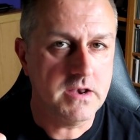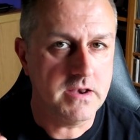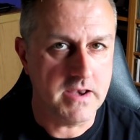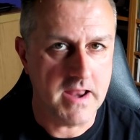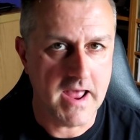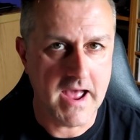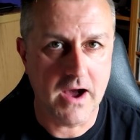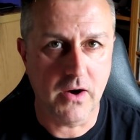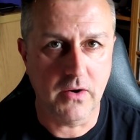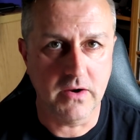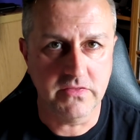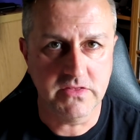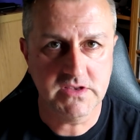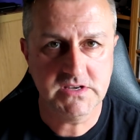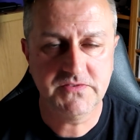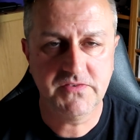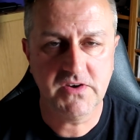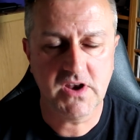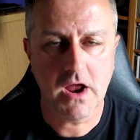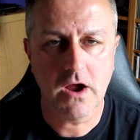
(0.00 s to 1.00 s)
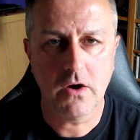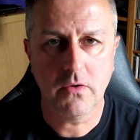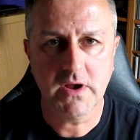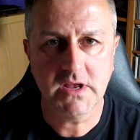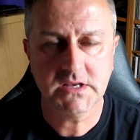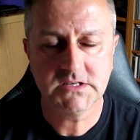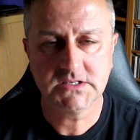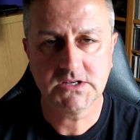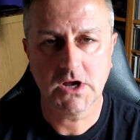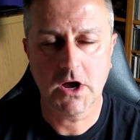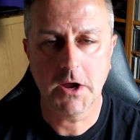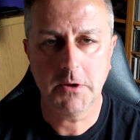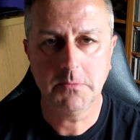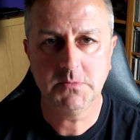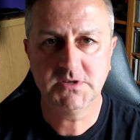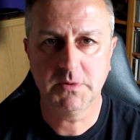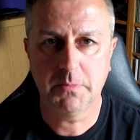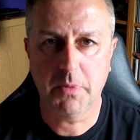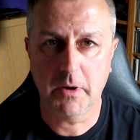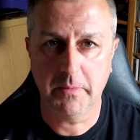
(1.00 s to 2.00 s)
Now in this video it's time
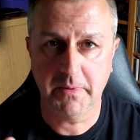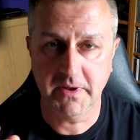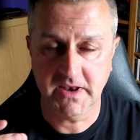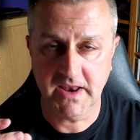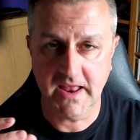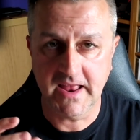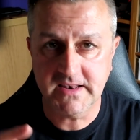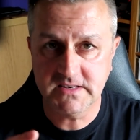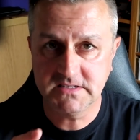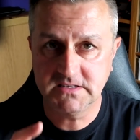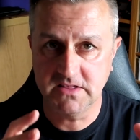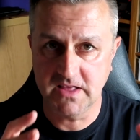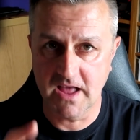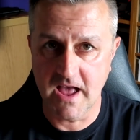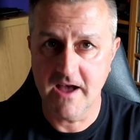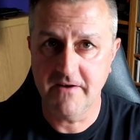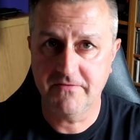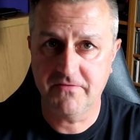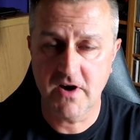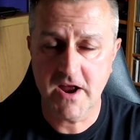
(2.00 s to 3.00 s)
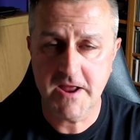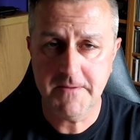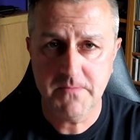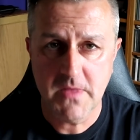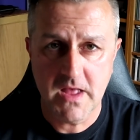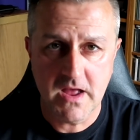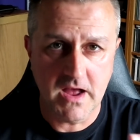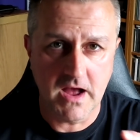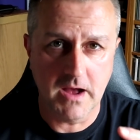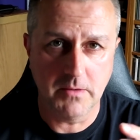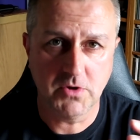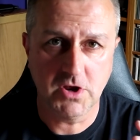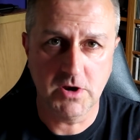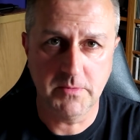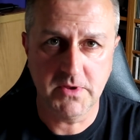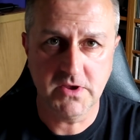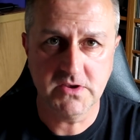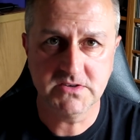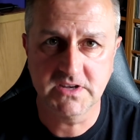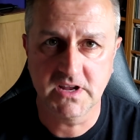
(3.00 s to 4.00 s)
to pop it into the airframe. I'm going to
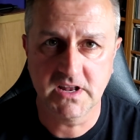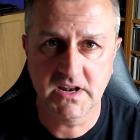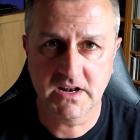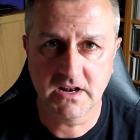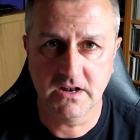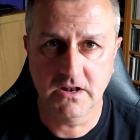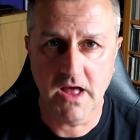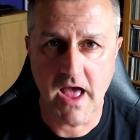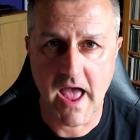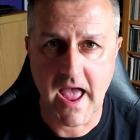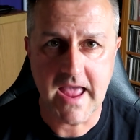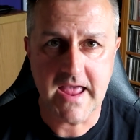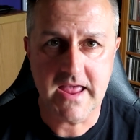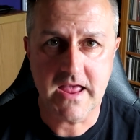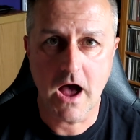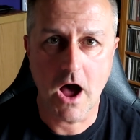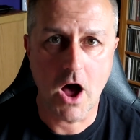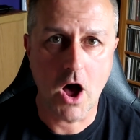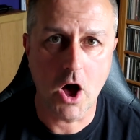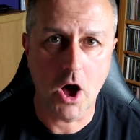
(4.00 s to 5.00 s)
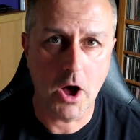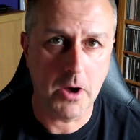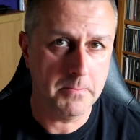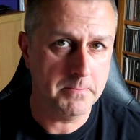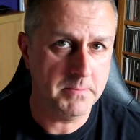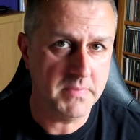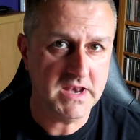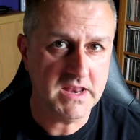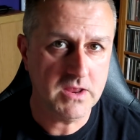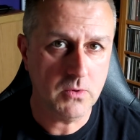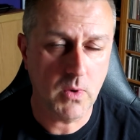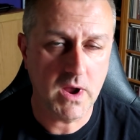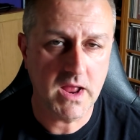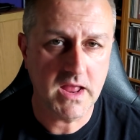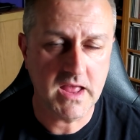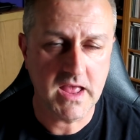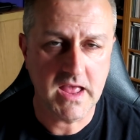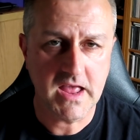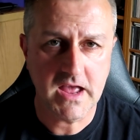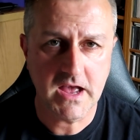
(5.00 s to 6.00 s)
be using a little AR mini
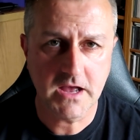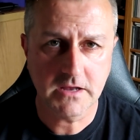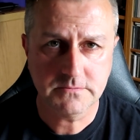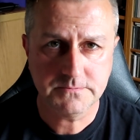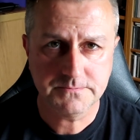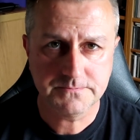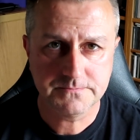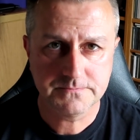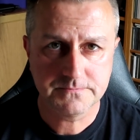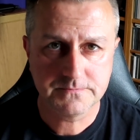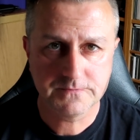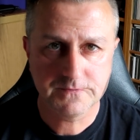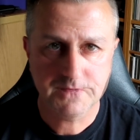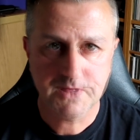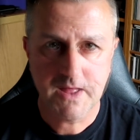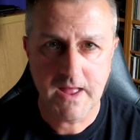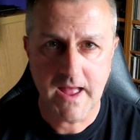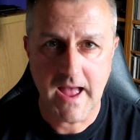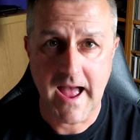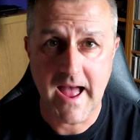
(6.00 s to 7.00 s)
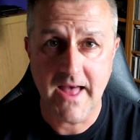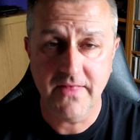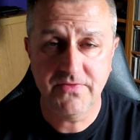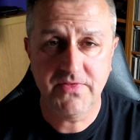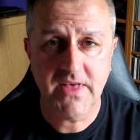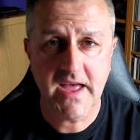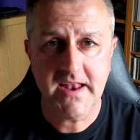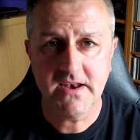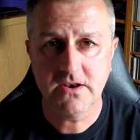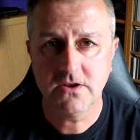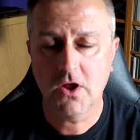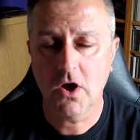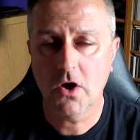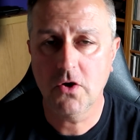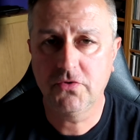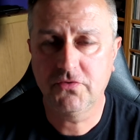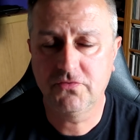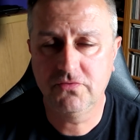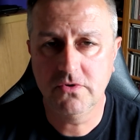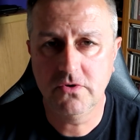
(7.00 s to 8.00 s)
wing here and then
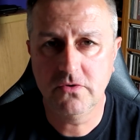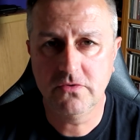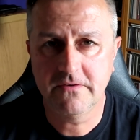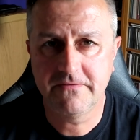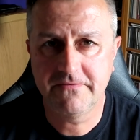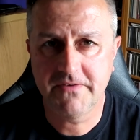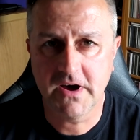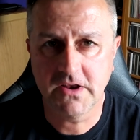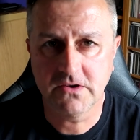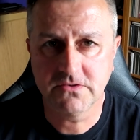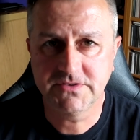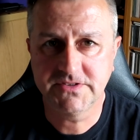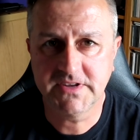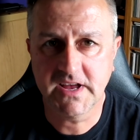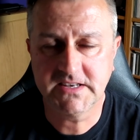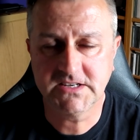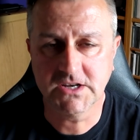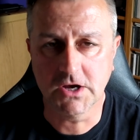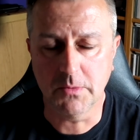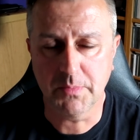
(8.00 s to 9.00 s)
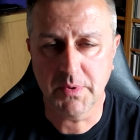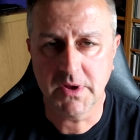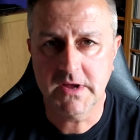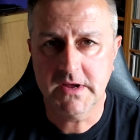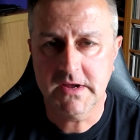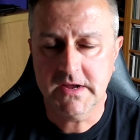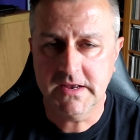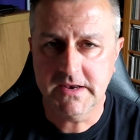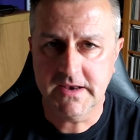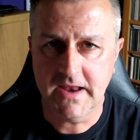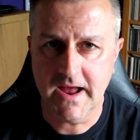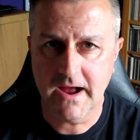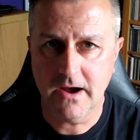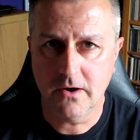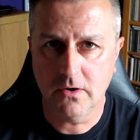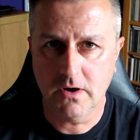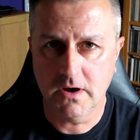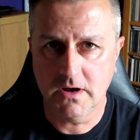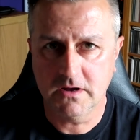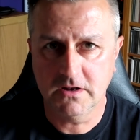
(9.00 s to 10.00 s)
go through the final setup.
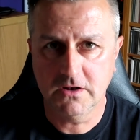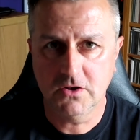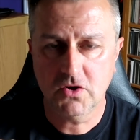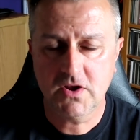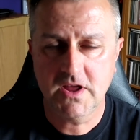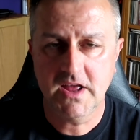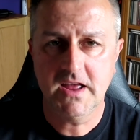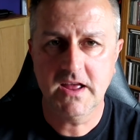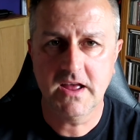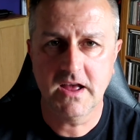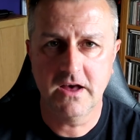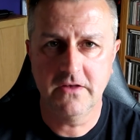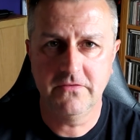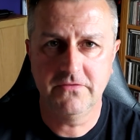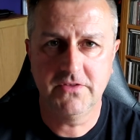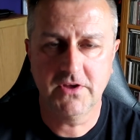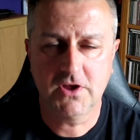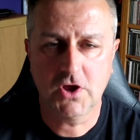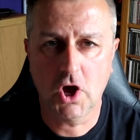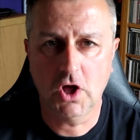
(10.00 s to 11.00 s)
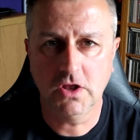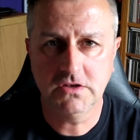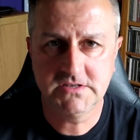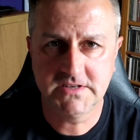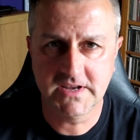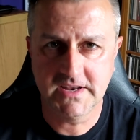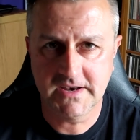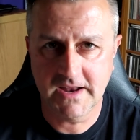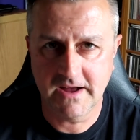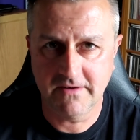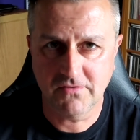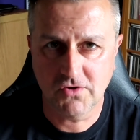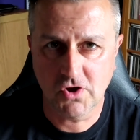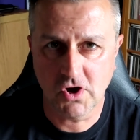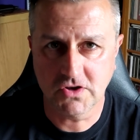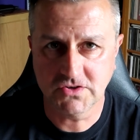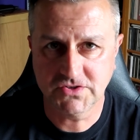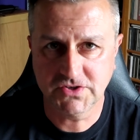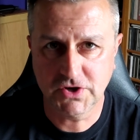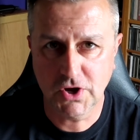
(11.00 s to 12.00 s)
Now looking at the content I've
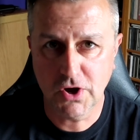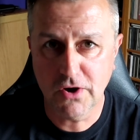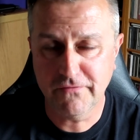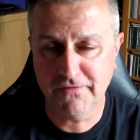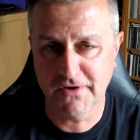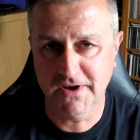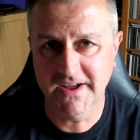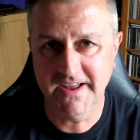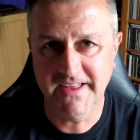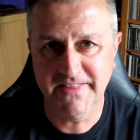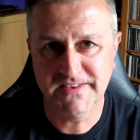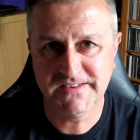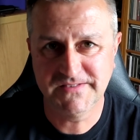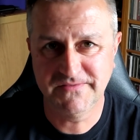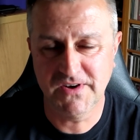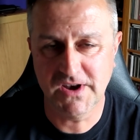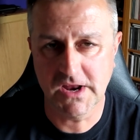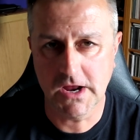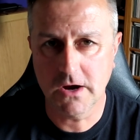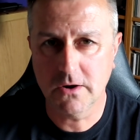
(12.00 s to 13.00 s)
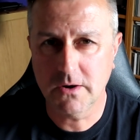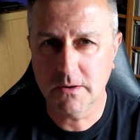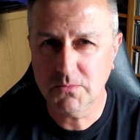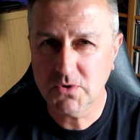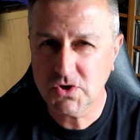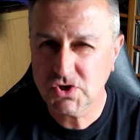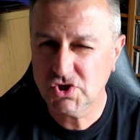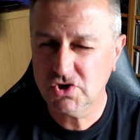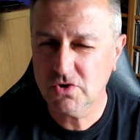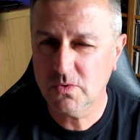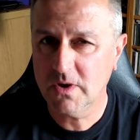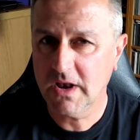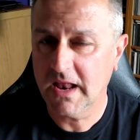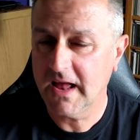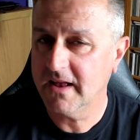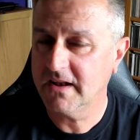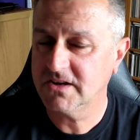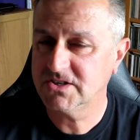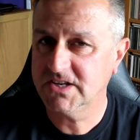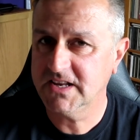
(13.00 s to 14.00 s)
got to cover in this video, I'm not sure what
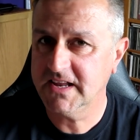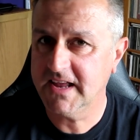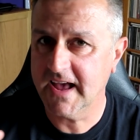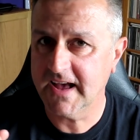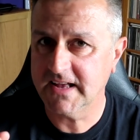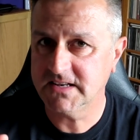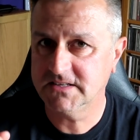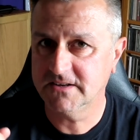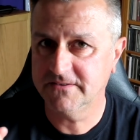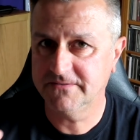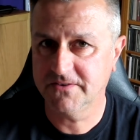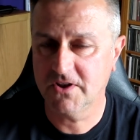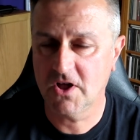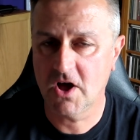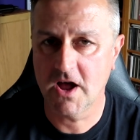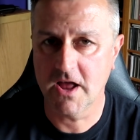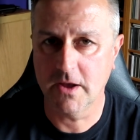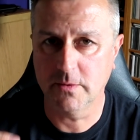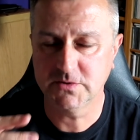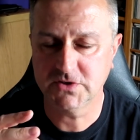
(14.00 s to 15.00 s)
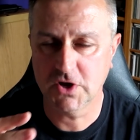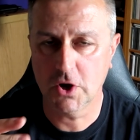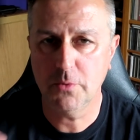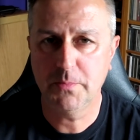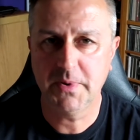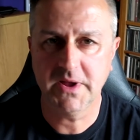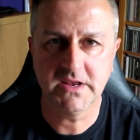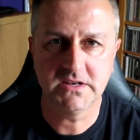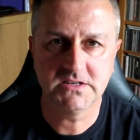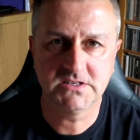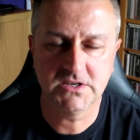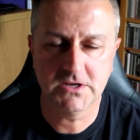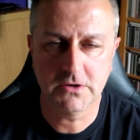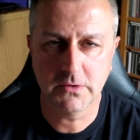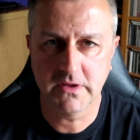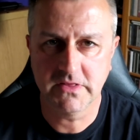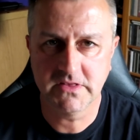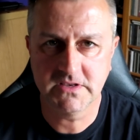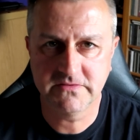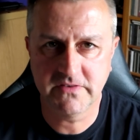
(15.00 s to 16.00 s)
I actually get to fly. I was hoping
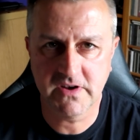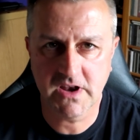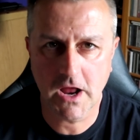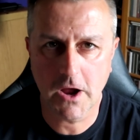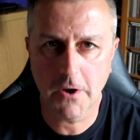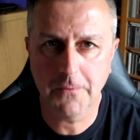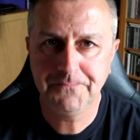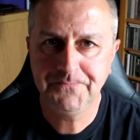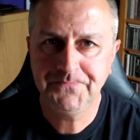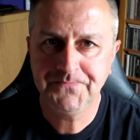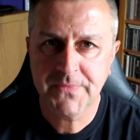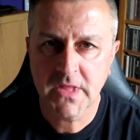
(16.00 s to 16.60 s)
to in this video.